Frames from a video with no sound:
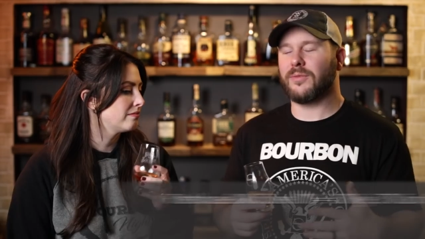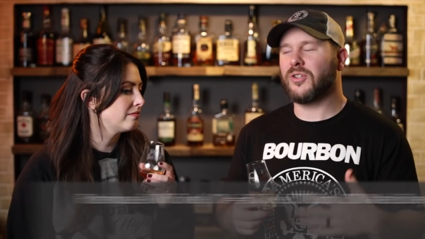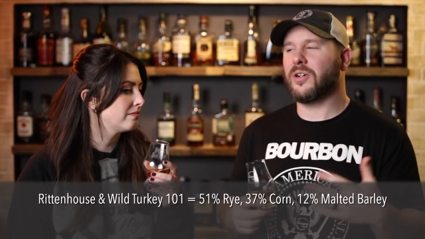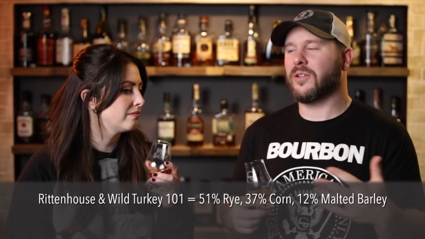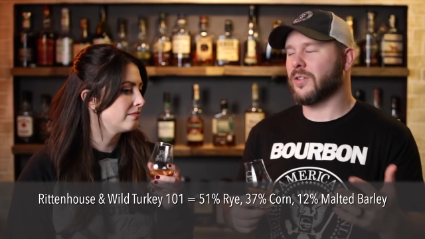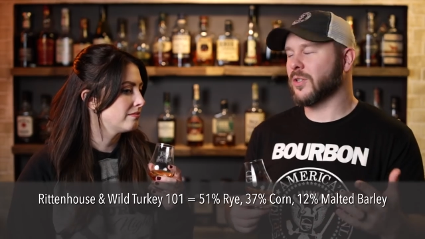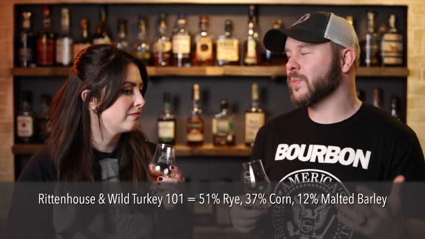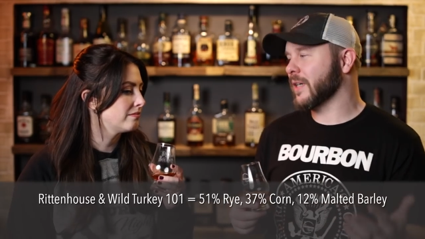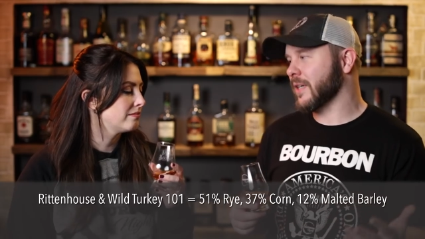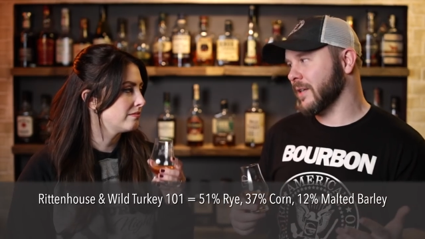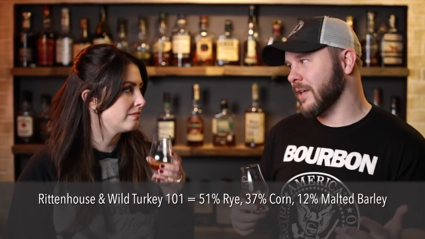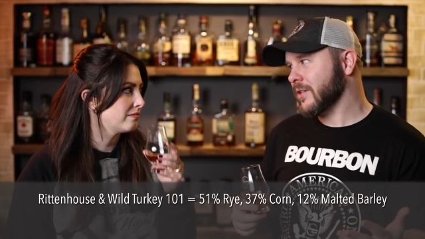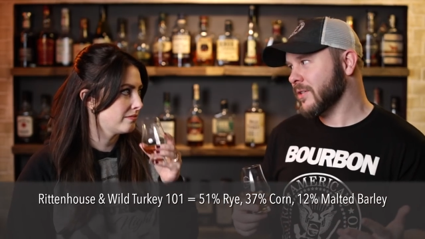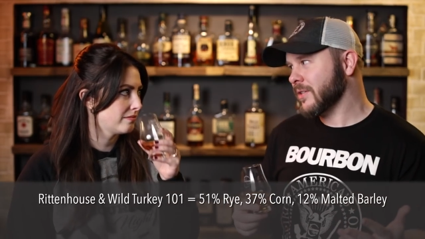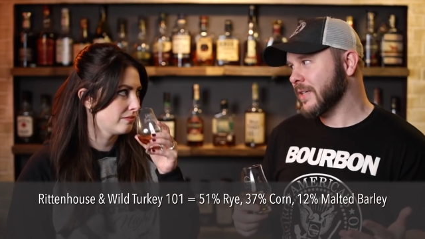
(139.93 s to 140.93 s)
Speaker 1: Sure, there's
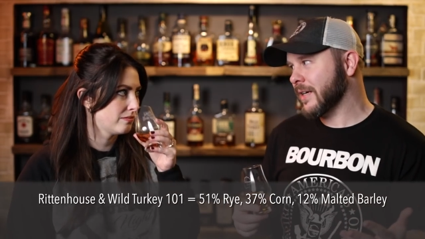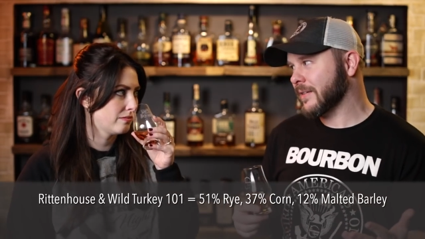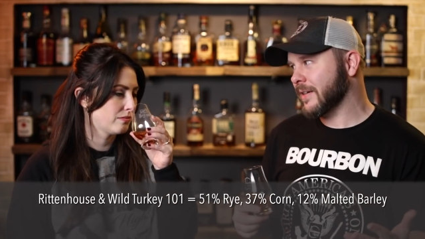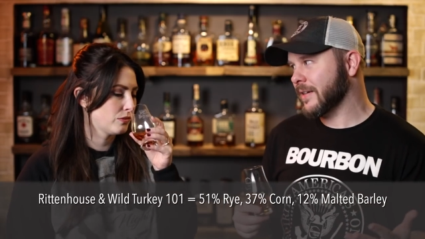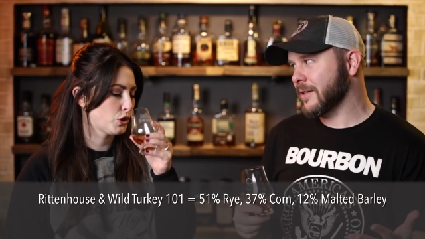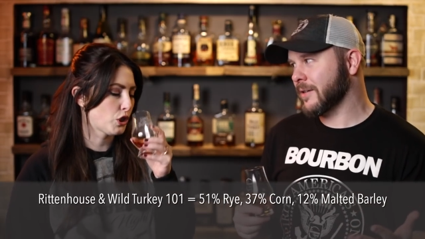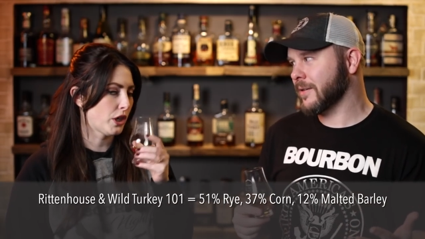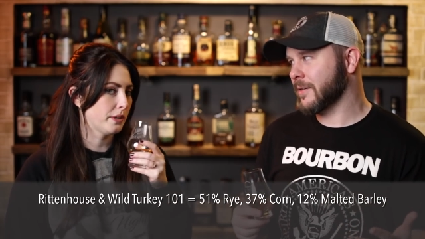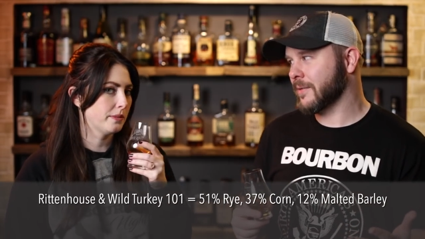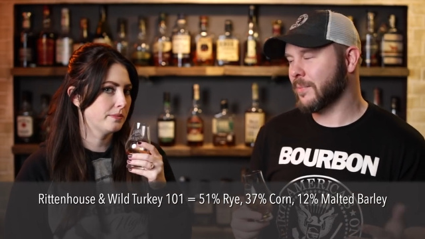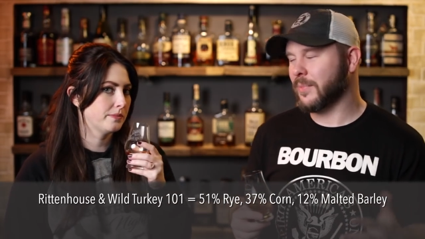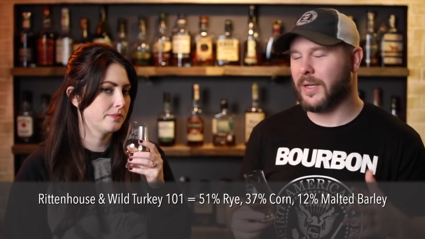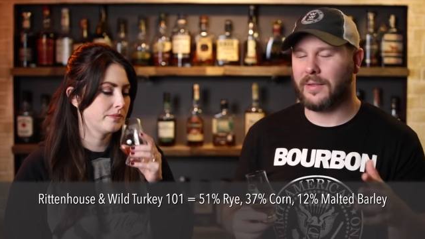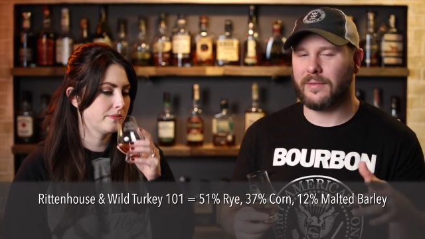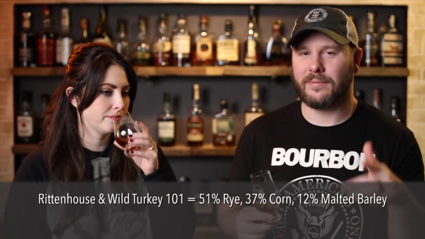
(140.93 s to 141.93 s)
speculations out there, sure.
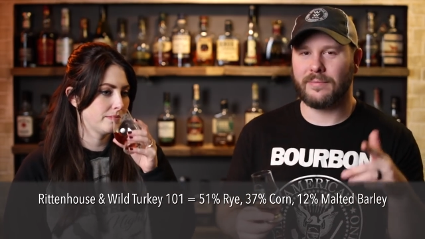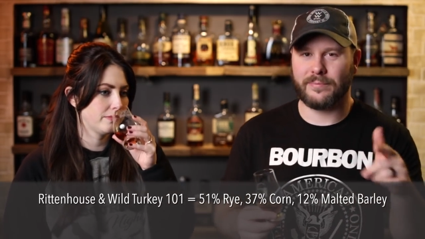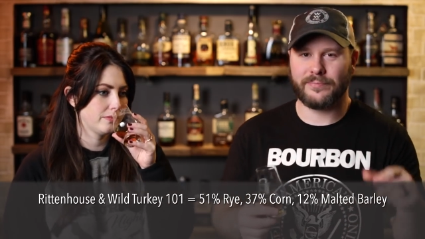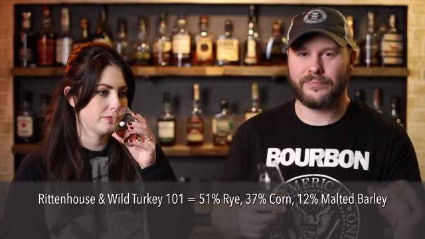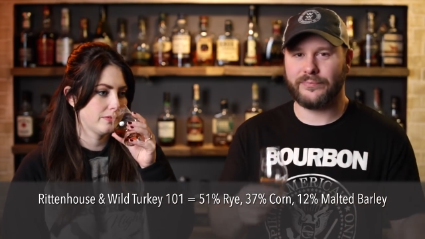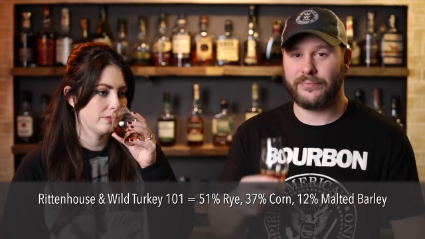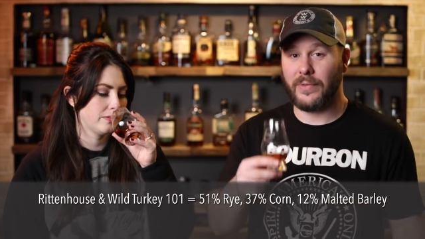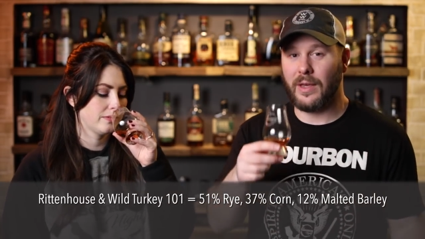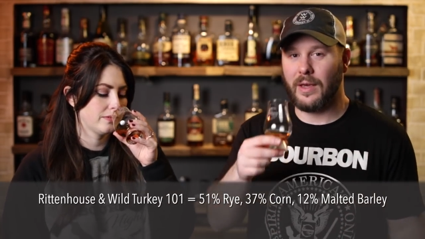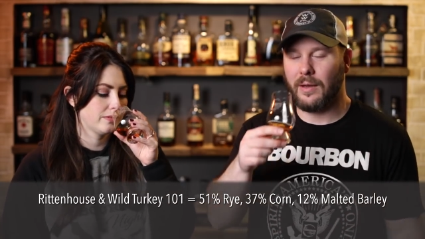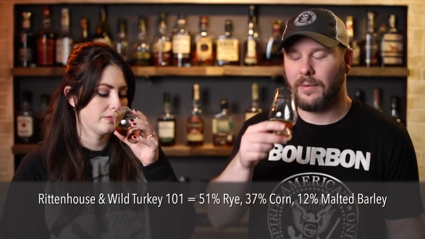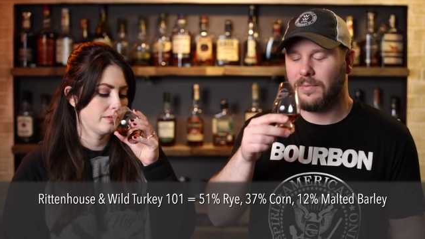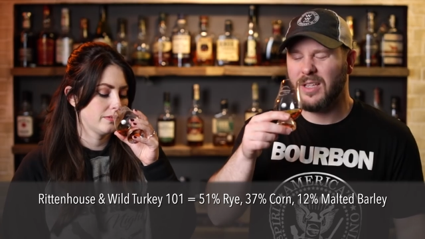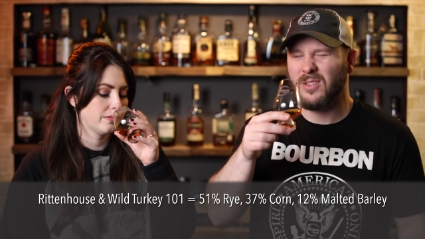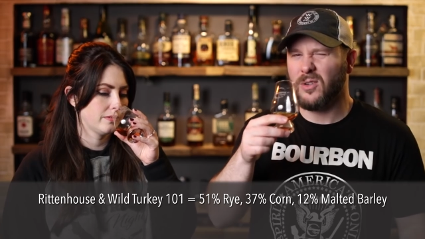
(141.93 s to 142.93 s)
but yeah.
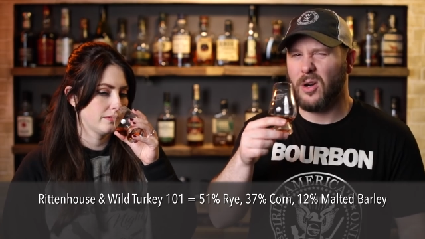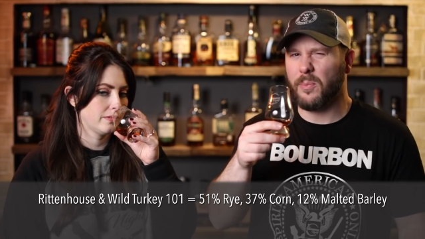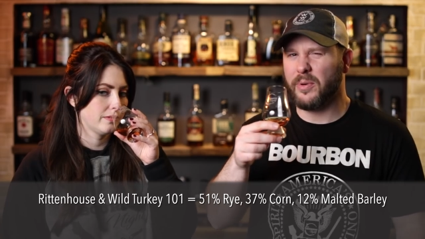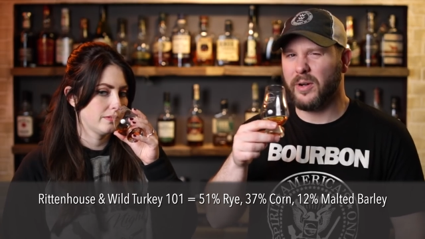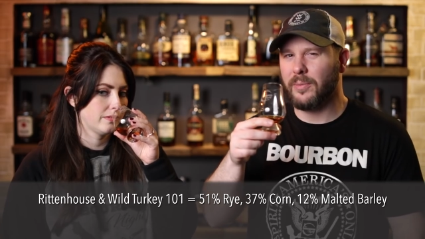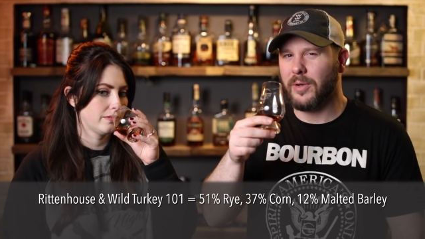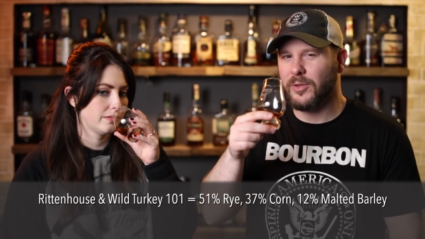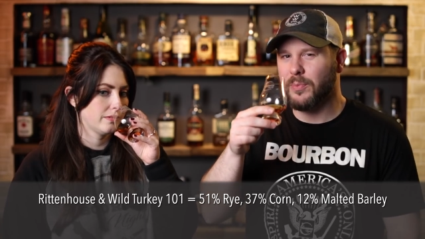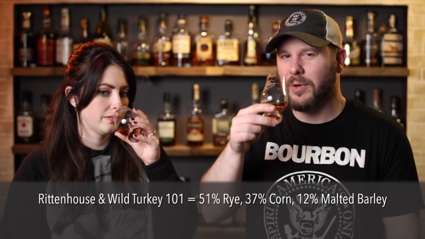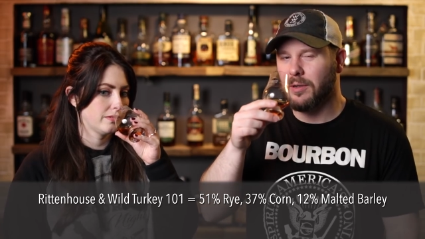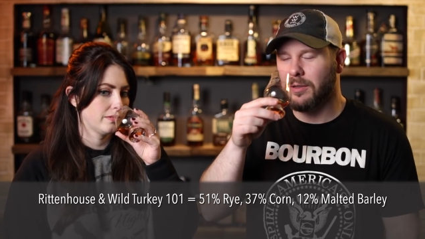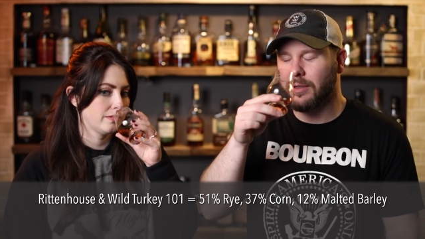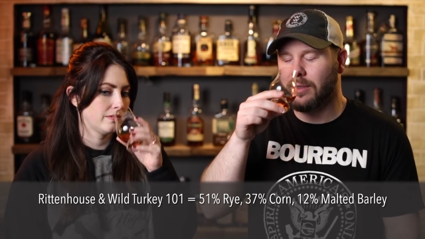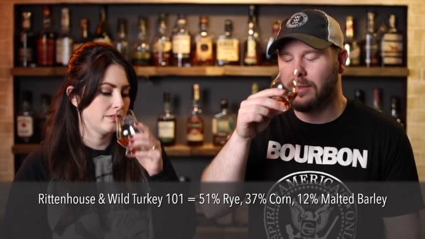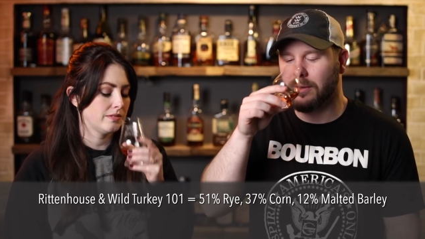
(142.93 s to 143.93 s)
These are all pretty much
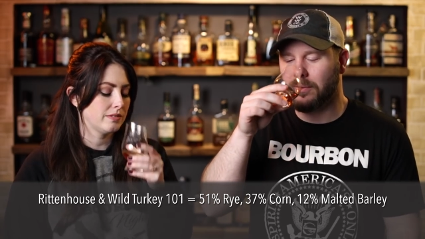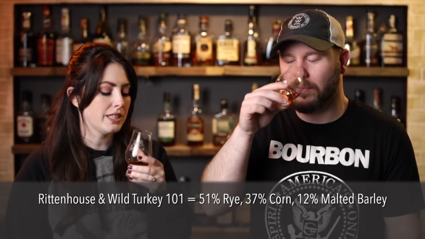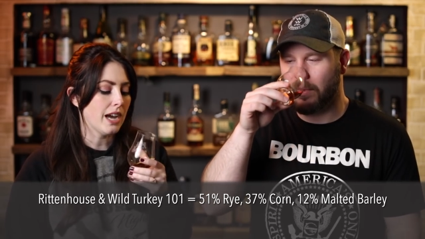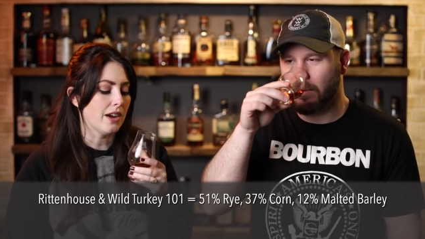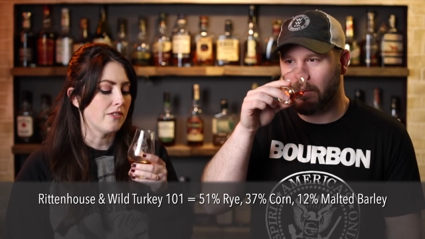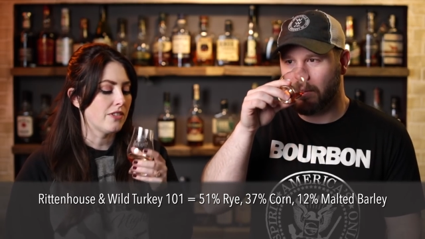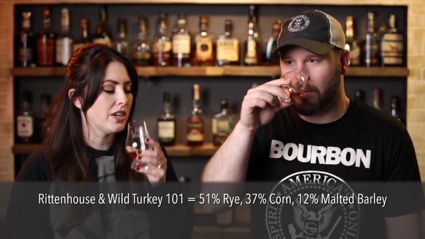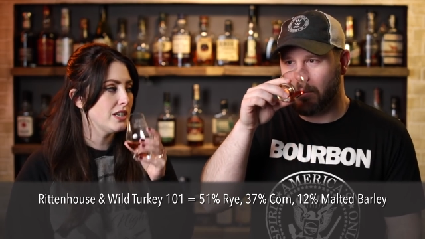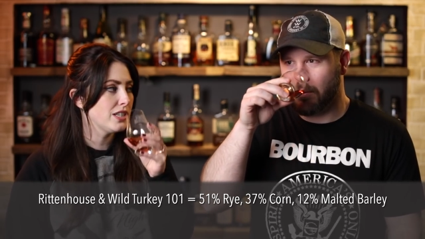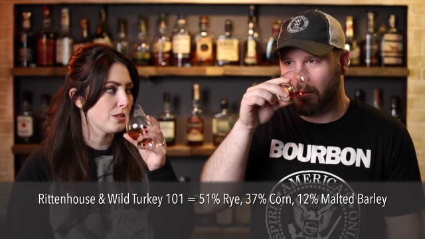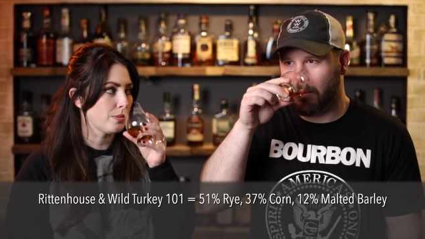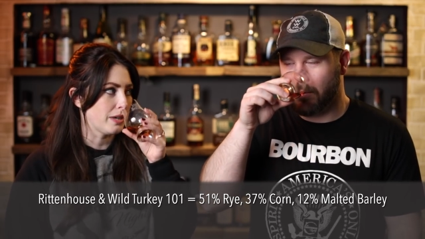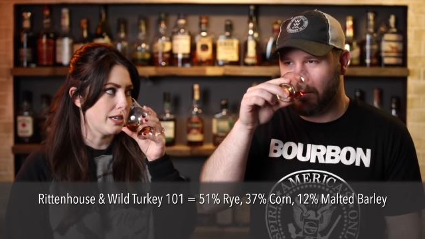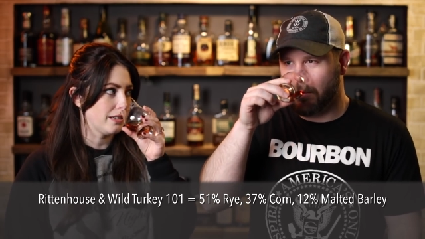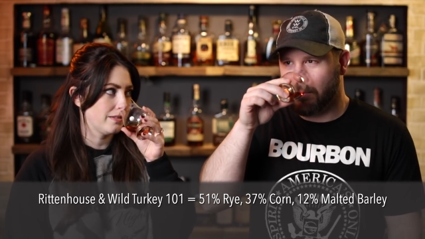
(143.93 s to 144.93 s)
barely legal.
Speaker 2: Yeah, very
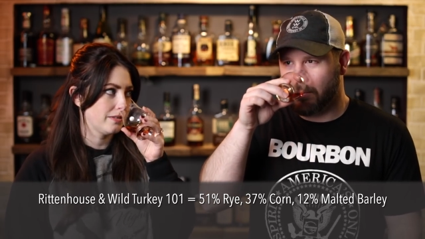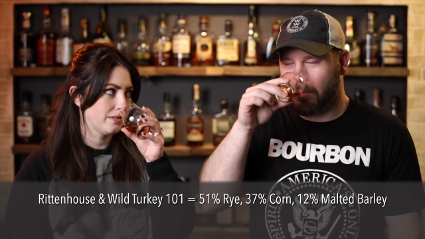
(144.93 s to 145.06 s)
sweet.